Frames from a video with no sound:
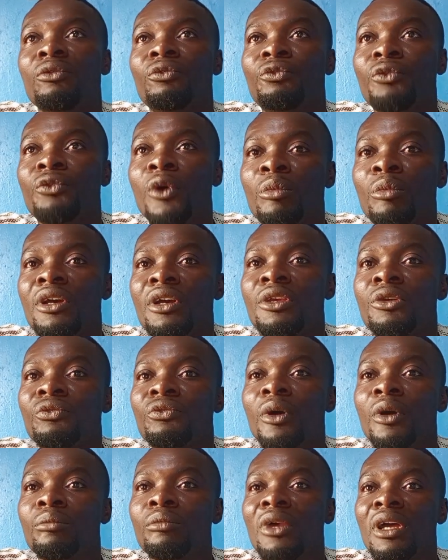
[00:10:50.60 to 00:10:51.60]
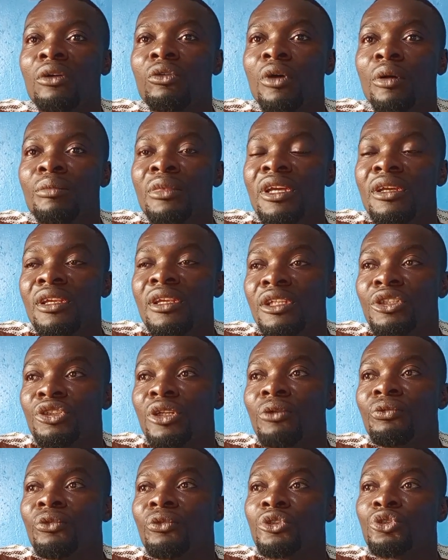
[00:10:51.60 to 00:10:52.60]
formal
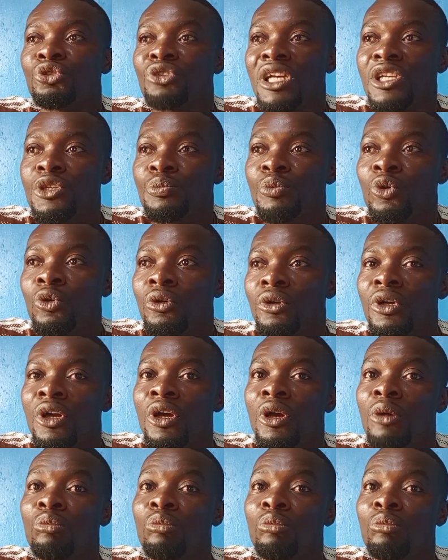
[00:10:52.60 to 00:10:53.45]
communication from transport,